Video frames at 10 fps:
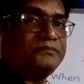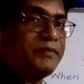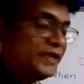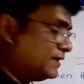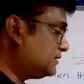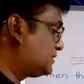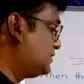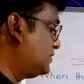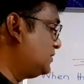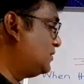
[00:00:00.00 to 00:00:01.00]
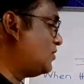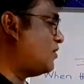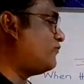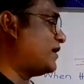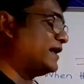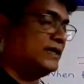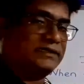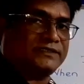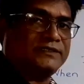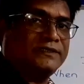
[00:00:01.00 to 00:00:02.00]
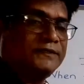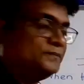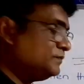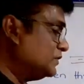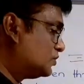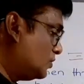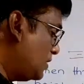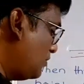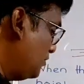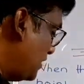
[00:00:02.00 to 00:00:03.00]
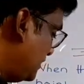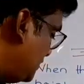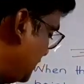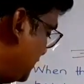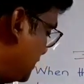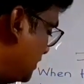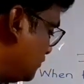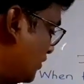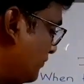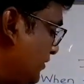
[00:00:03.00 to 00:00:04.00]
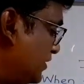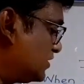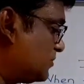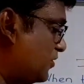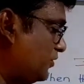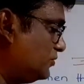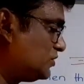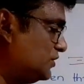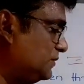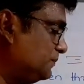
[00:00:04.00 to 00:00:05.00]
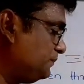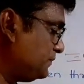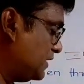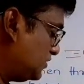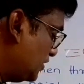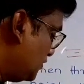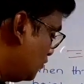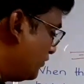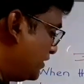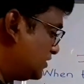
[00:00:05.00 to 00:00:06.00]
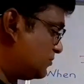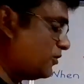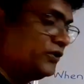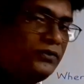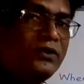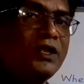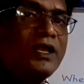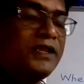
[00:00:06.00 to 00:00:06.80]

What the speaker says: Pairs of angles. So now I did three figures for you. See, two figures for you.